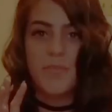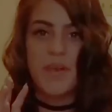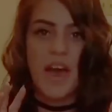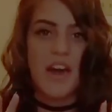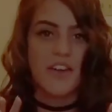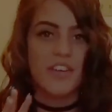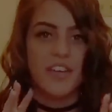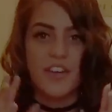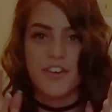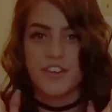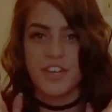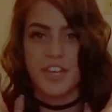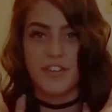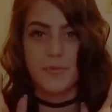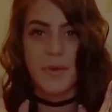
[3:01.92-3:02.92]
about,
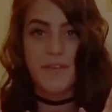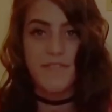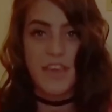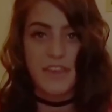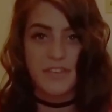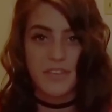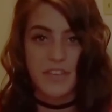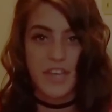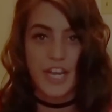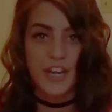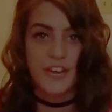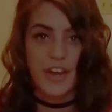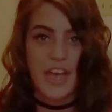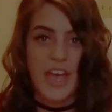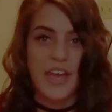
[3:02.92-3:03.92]
is my face looking
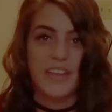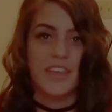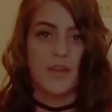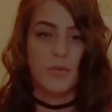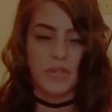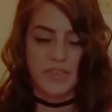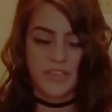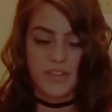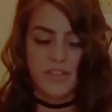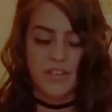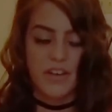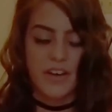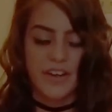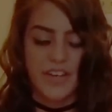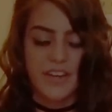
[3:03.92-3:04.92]
okay? What's going
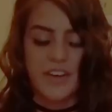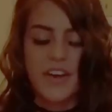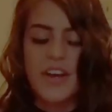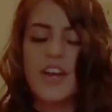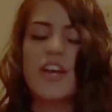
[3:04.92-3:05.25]
on here?